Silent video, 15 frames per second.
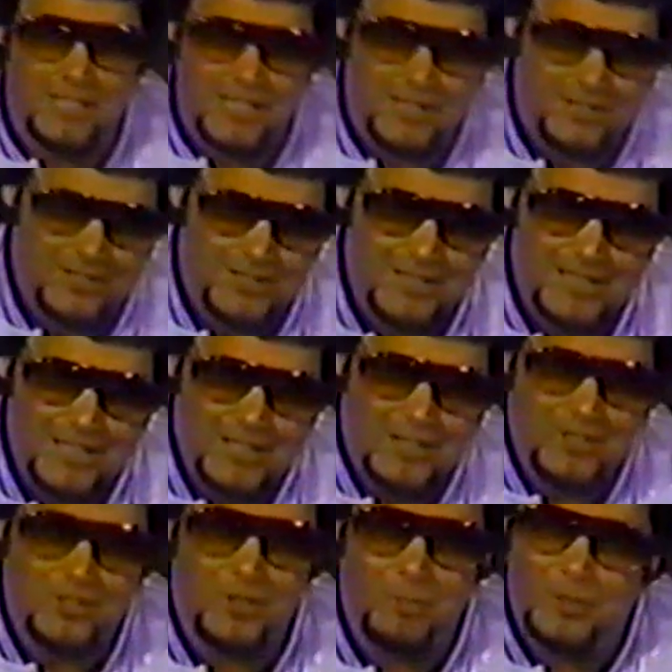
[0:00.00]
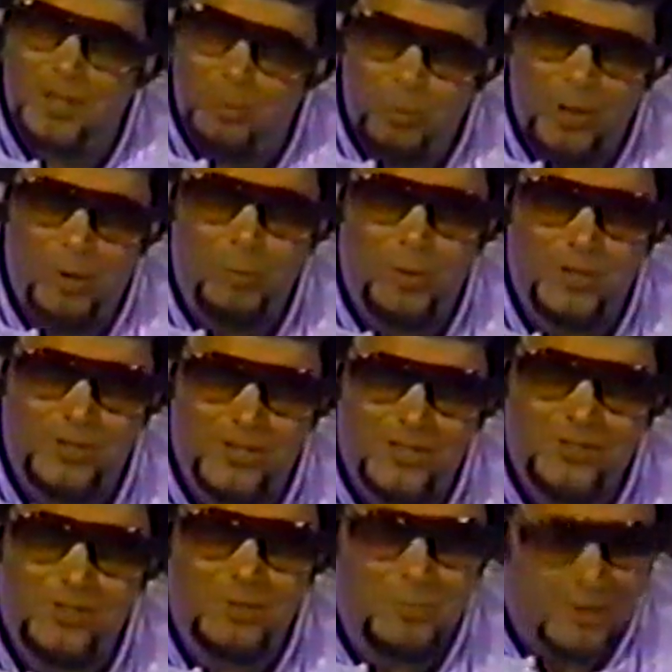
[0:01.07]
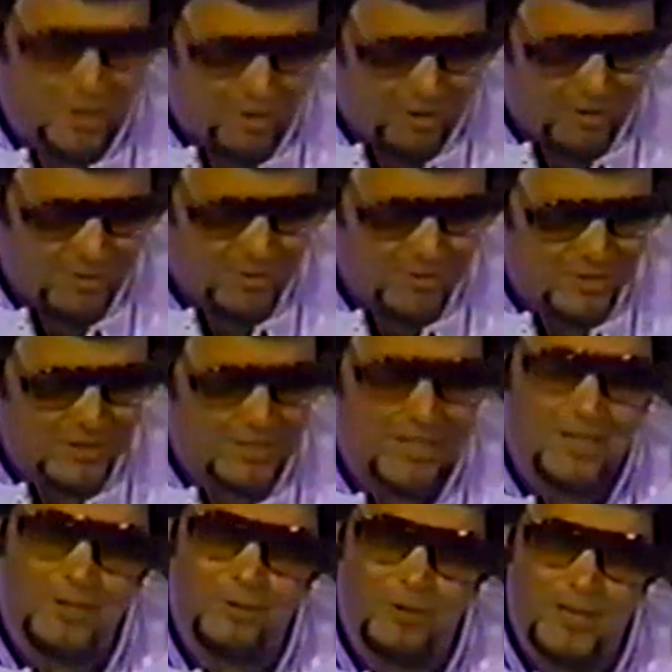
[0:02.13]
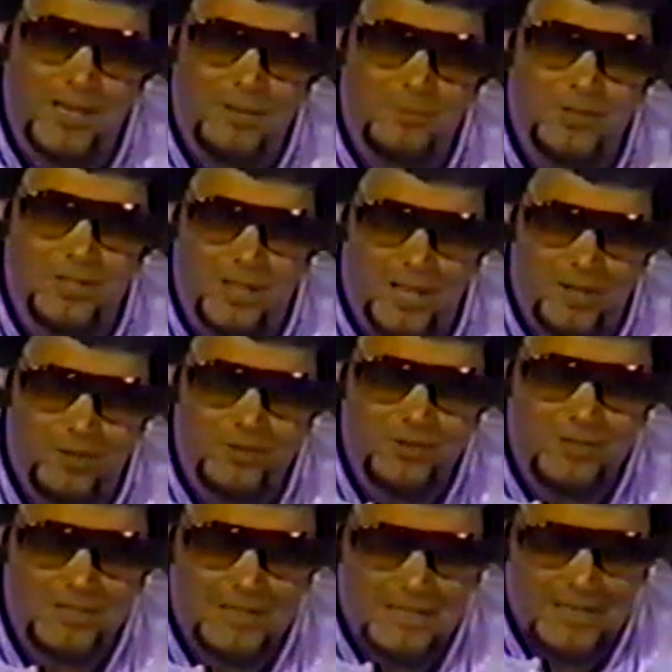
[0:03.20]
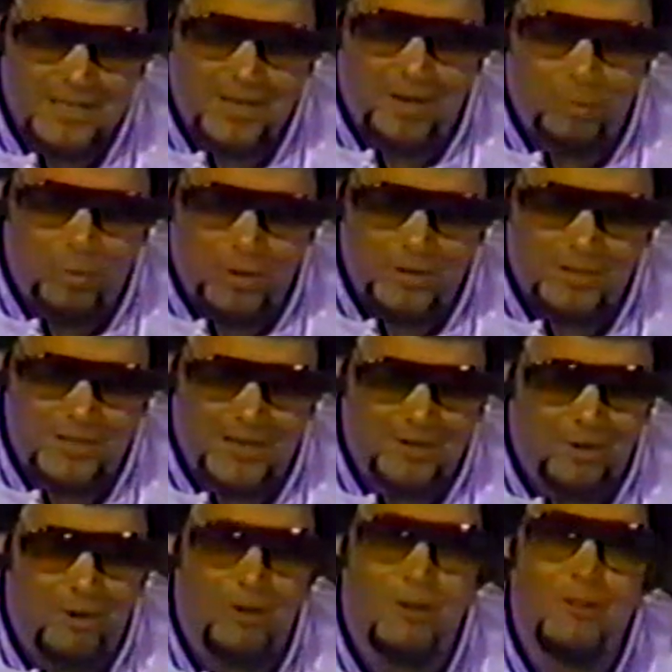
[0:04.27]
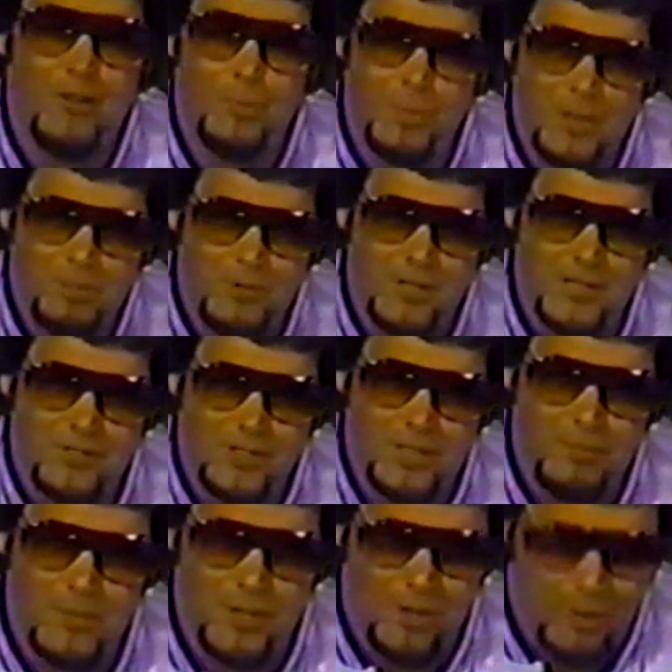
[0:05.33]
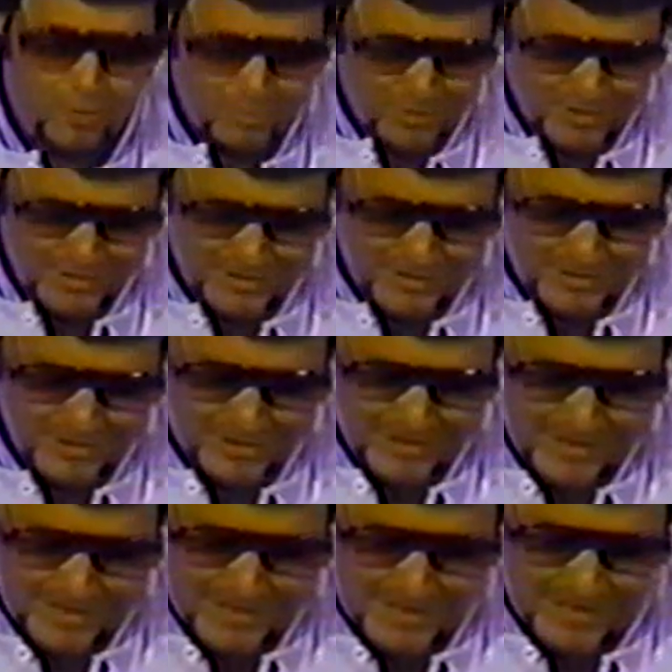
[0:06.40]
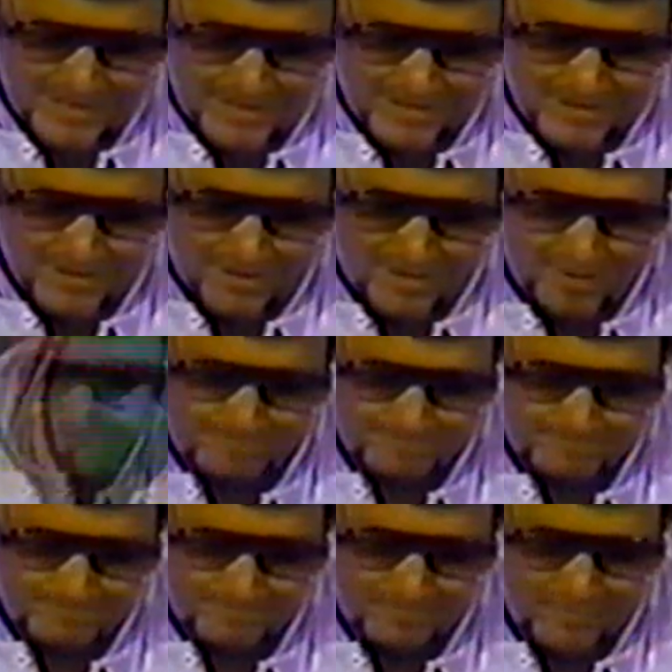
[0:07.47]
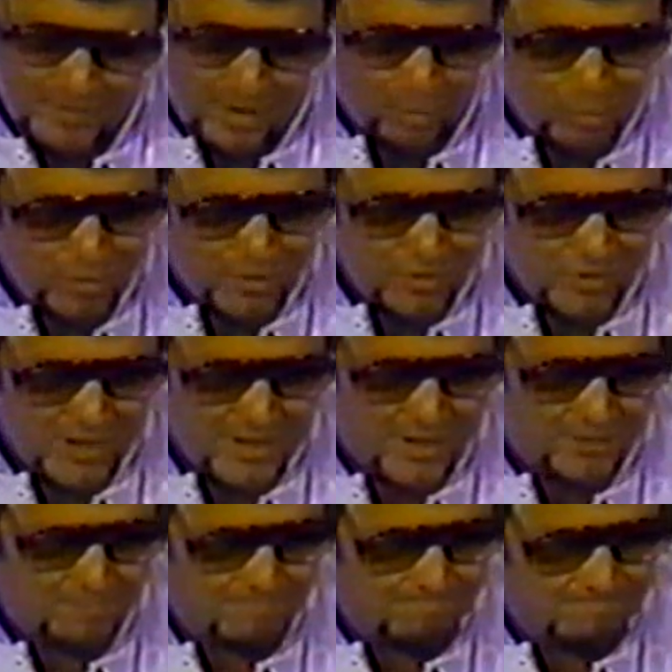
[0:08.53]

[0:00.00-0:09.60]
get some get well wishes, some cards and telegrams and letters. I want to thank all the people that sent me those. And I want to say that